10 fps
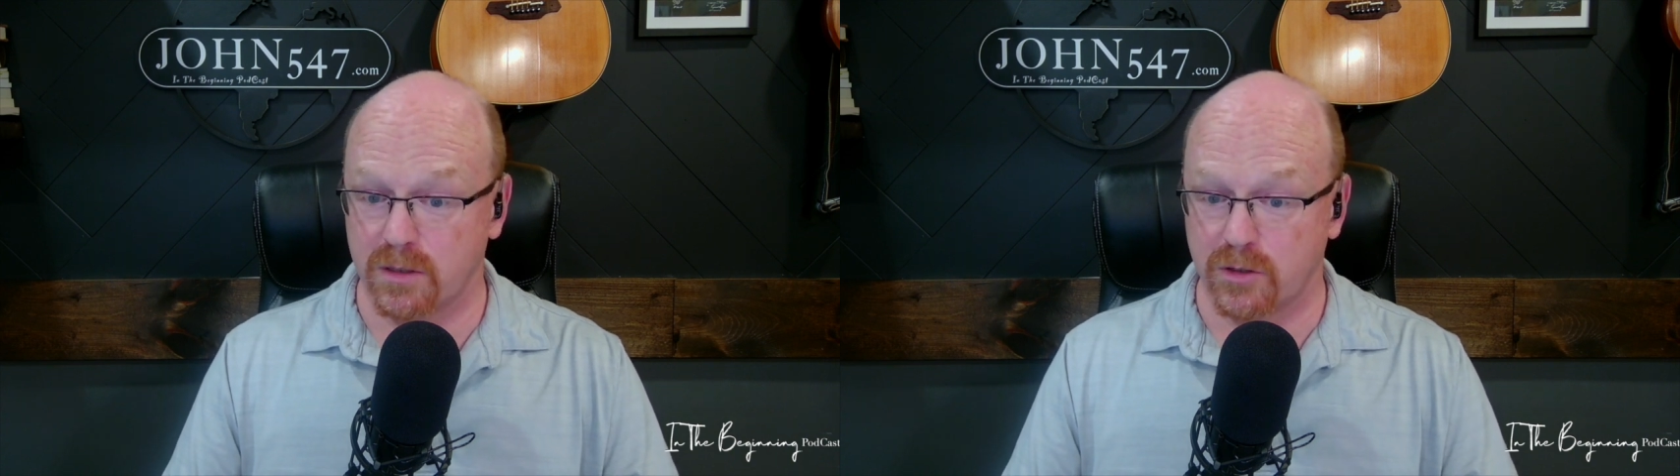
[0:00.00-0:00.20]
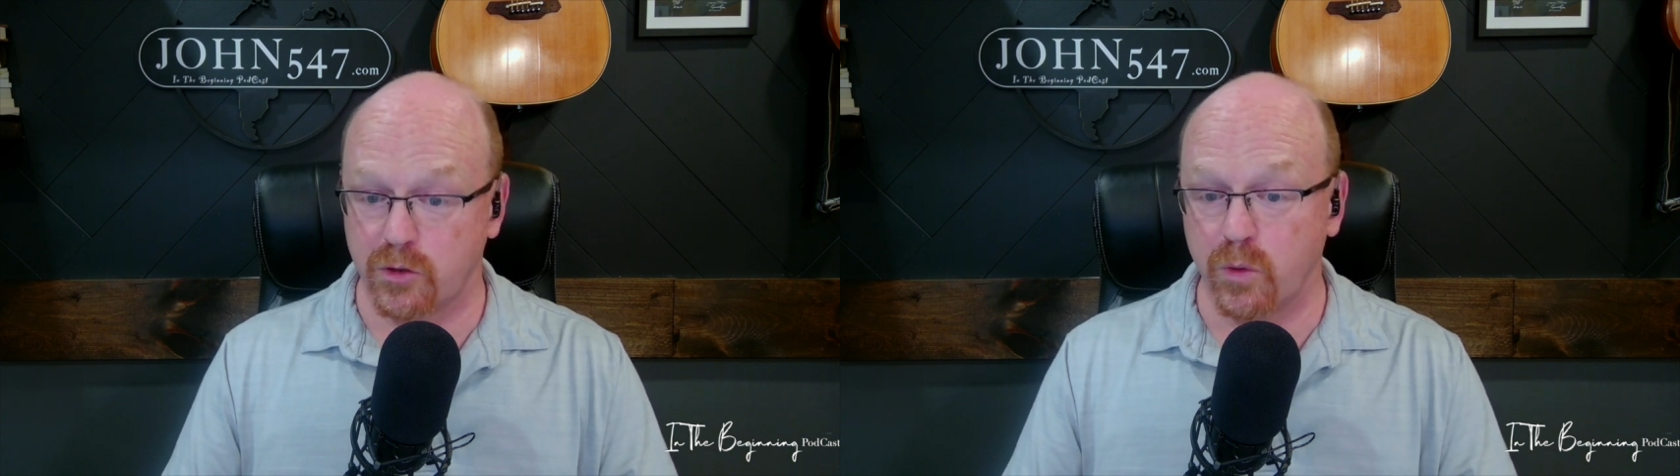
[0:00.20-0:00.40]

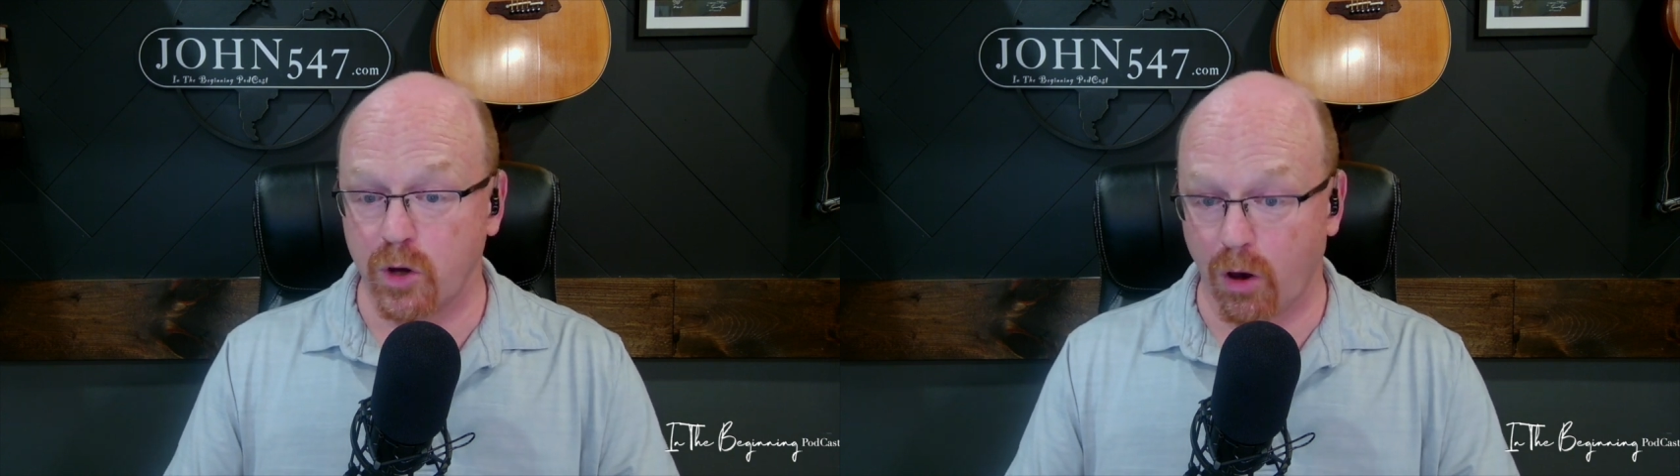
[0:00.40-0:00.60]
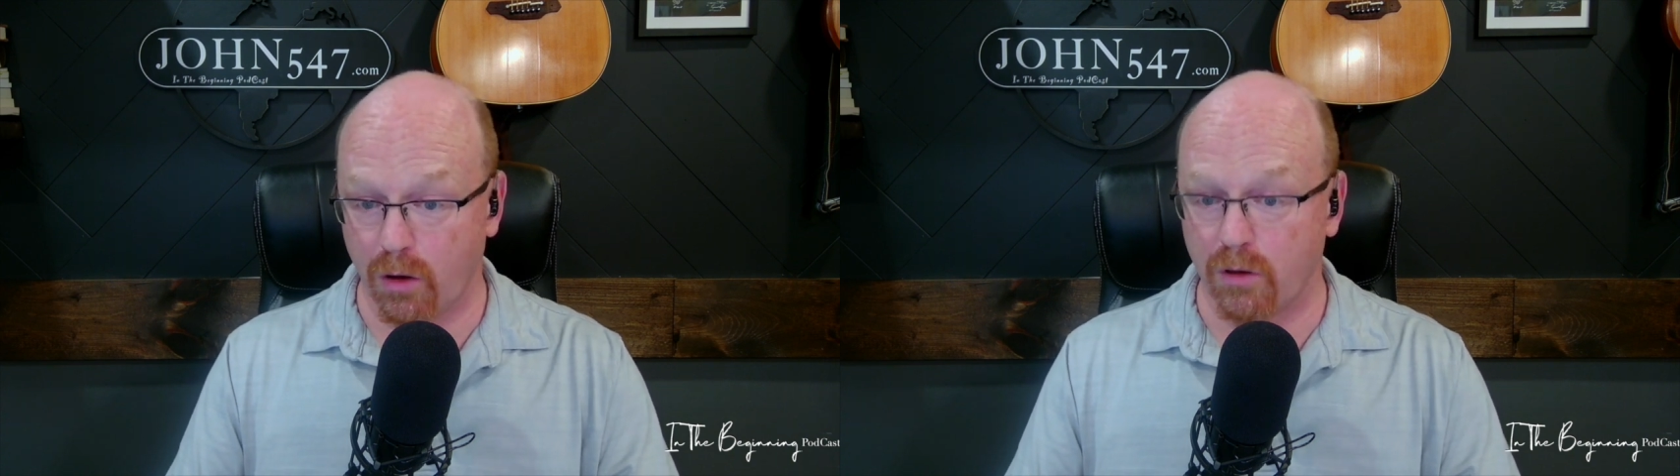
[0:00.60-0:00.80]
to
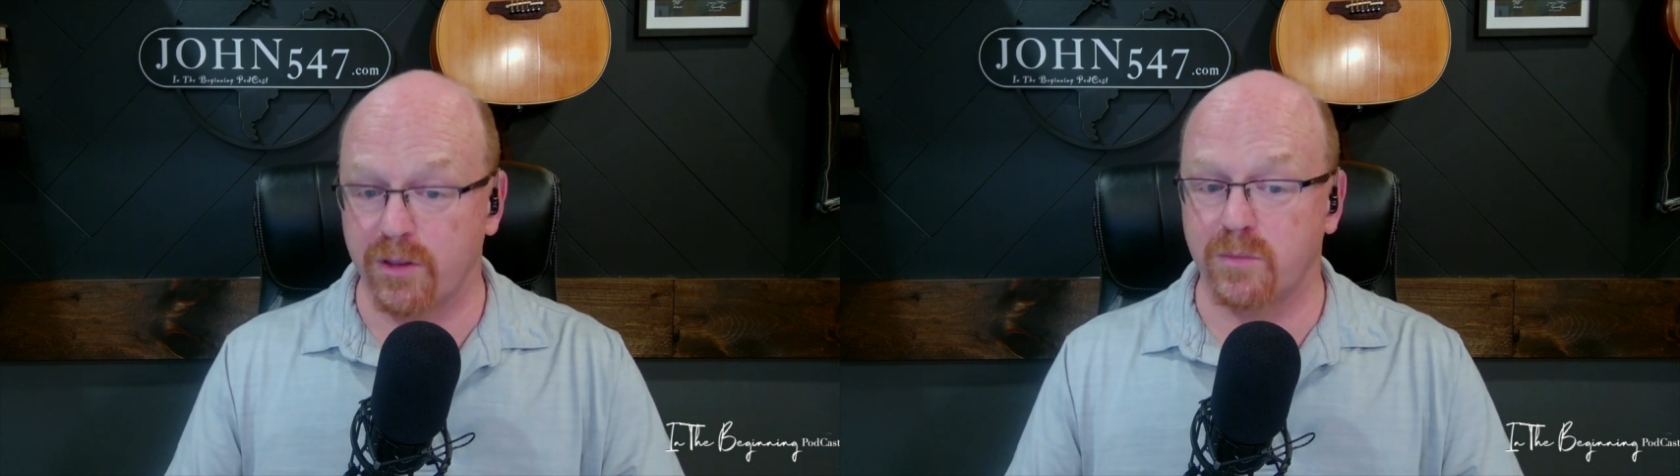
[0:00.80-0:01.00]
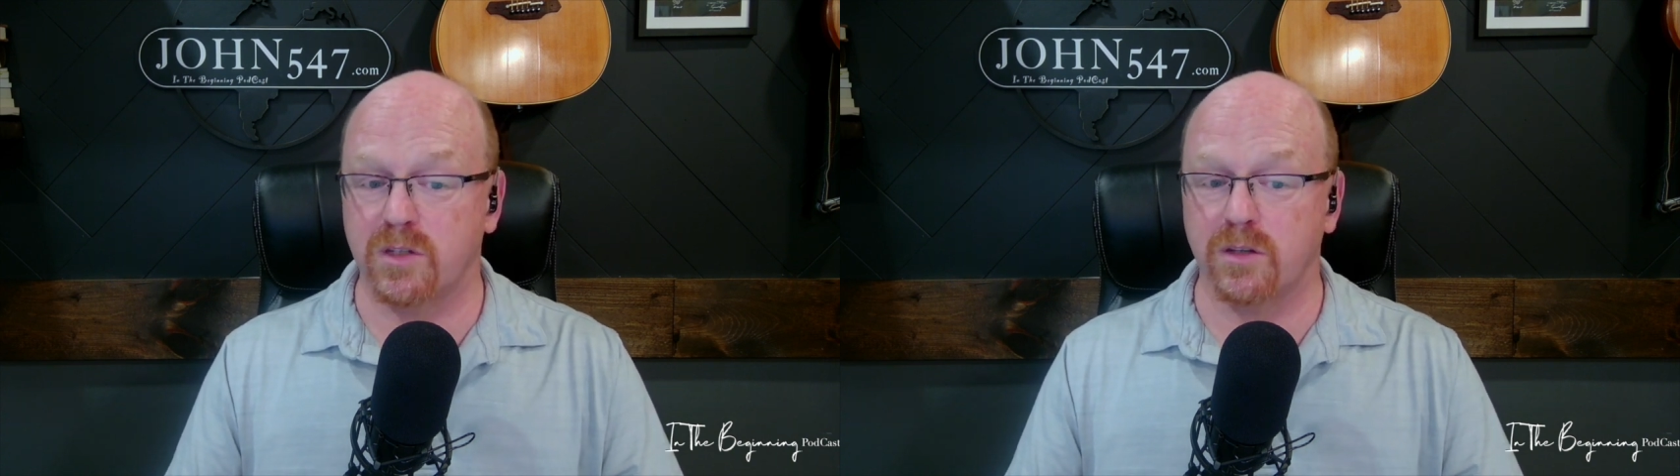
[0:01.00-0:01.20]
call
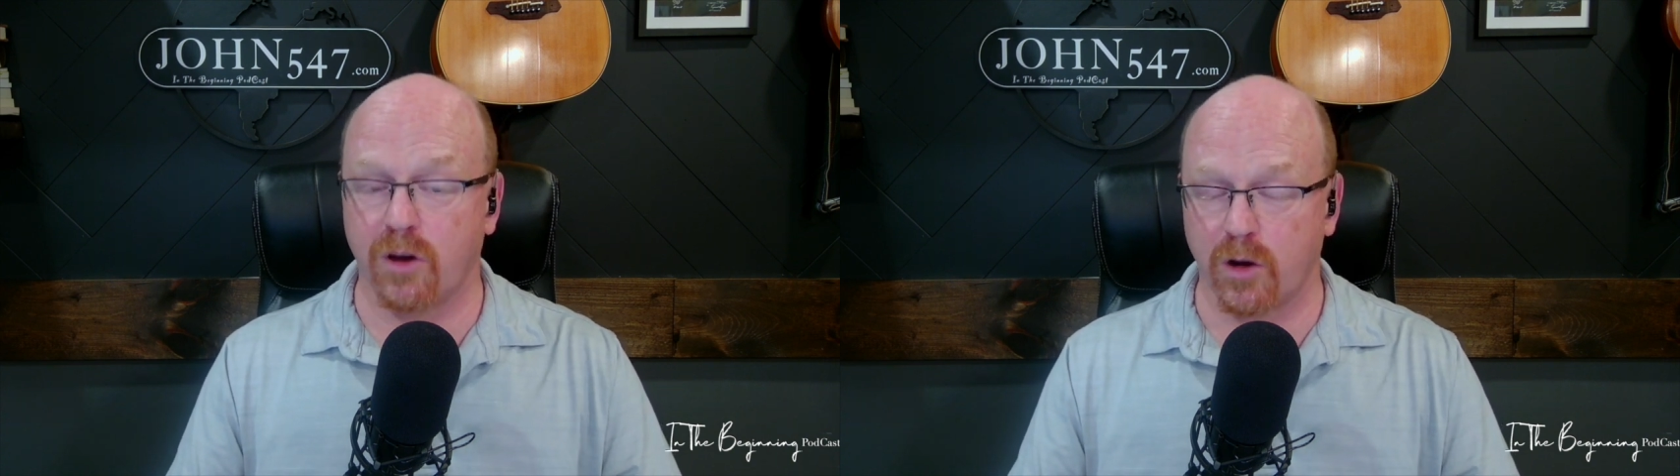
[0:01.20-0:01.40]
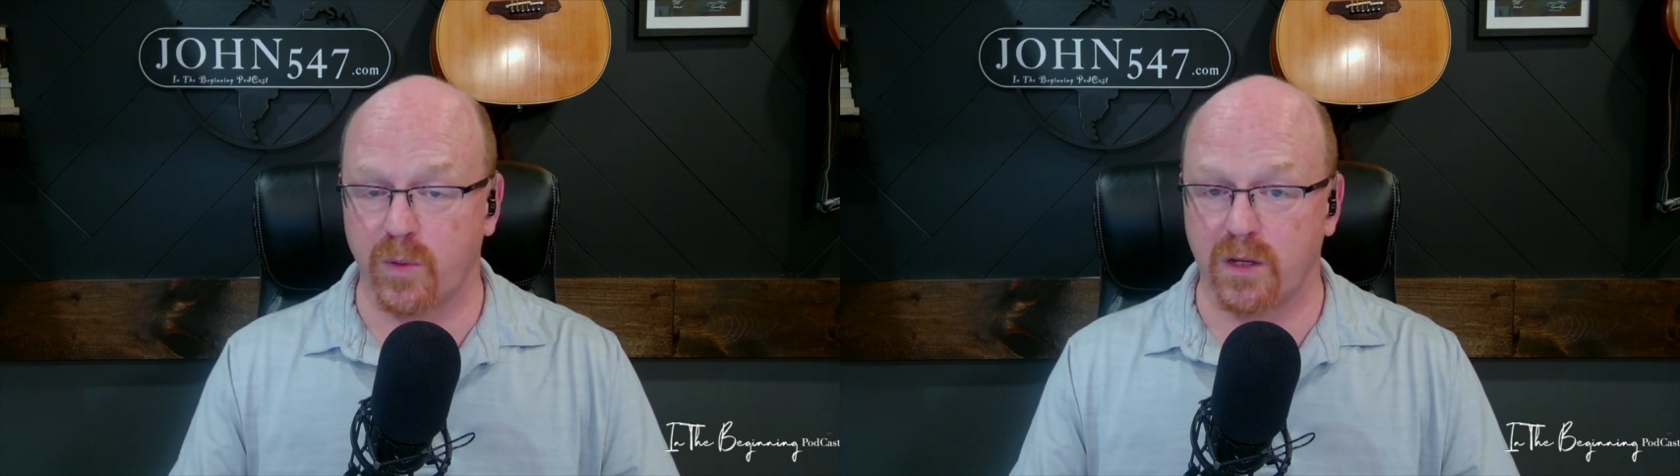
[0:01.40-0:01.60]
them to the
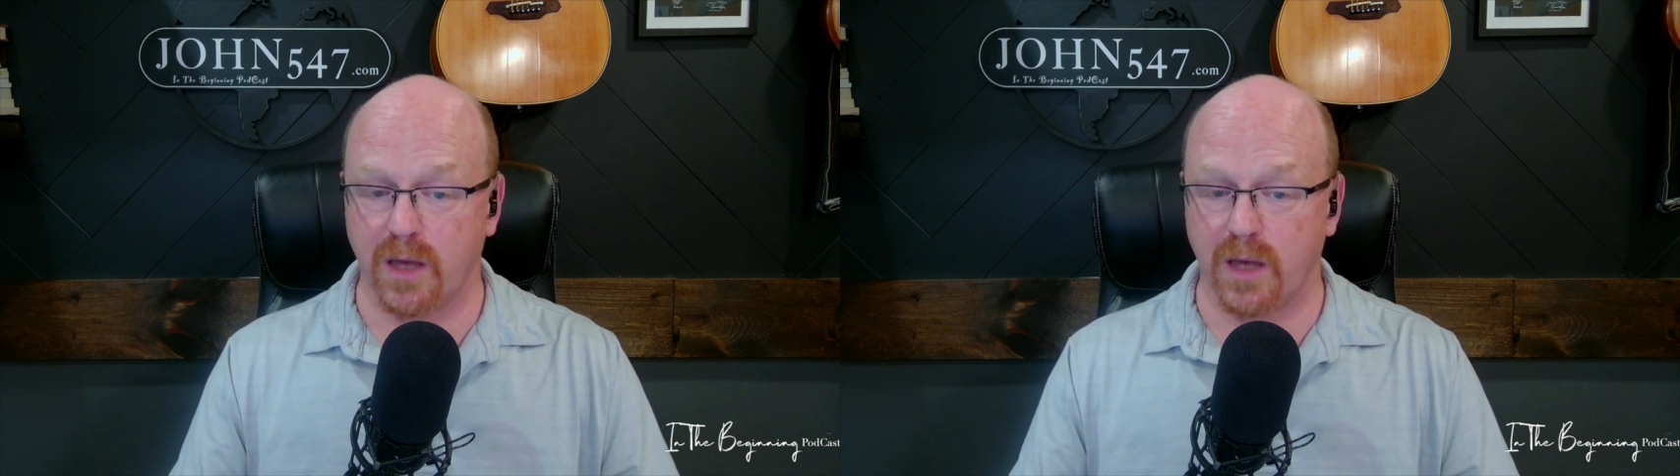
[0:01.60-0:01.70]
carpet